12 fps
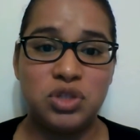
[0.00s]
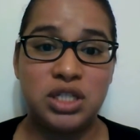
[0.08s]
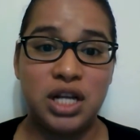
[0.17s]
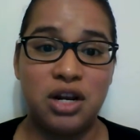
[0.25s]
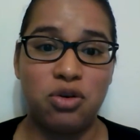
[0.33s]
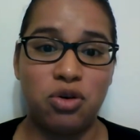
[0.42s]

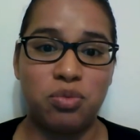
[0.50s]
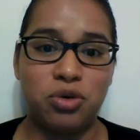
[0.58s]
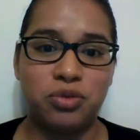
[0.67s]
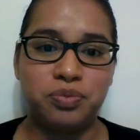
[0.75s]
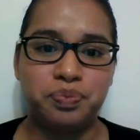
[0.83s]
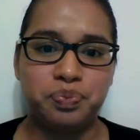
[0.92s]

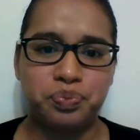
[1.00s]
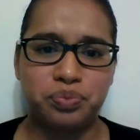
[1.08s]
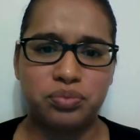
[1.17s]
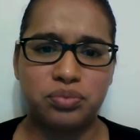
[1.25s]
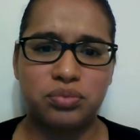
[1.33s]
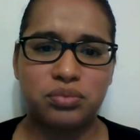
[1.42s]
normal,
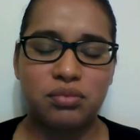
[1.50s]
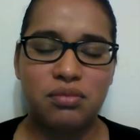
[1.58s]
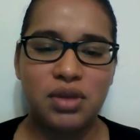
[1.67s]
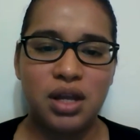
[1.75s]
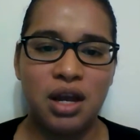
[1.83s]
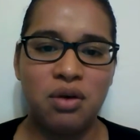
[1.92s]

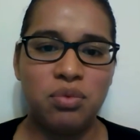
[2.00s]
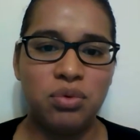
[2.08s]
and